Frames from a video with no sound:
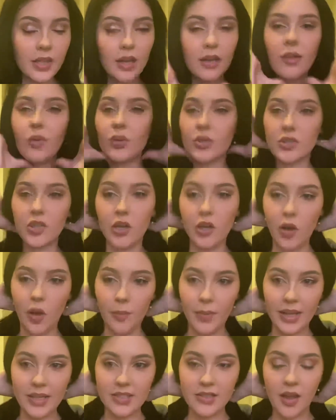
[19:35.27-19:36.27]
also not
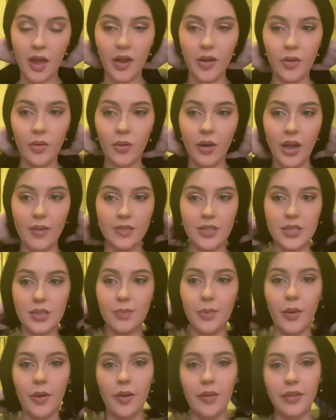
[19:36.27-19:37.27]
my style. I just
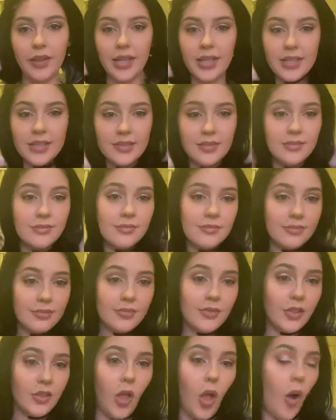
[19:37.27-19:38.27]
put on these
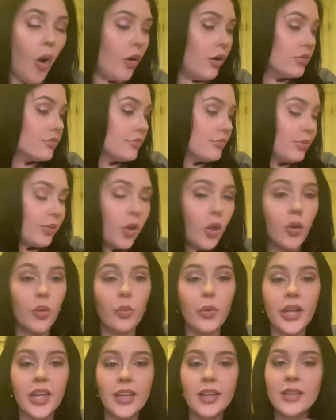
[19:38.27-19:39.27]
long blonde
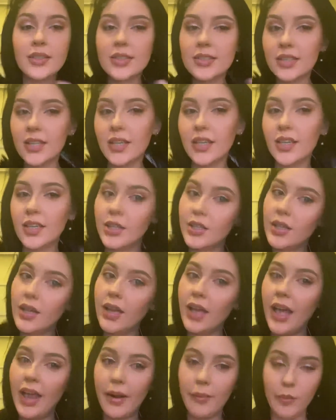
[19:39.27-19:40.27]
wigs
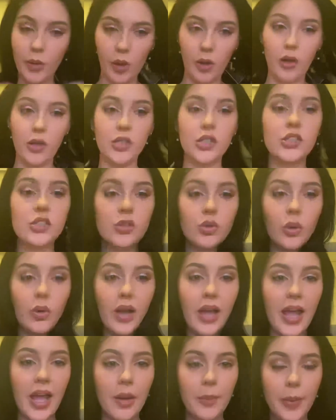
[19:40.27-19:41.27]
and I'm not a short
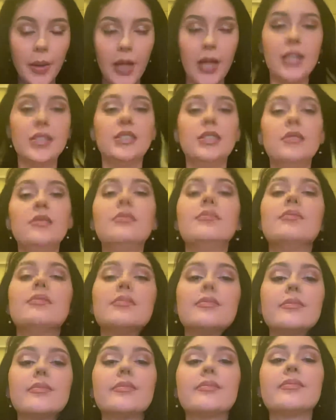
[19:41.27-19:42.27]
haired person,
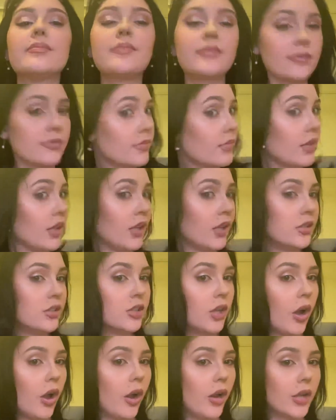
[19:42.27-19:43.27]

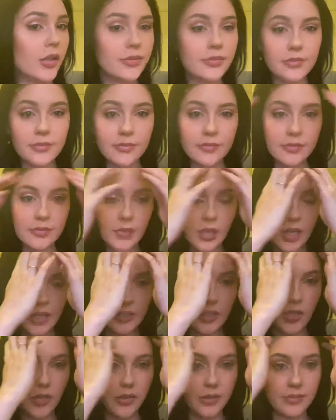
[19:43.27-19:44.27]
so I
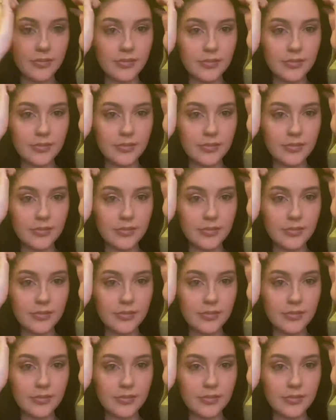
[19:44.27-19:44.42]
don't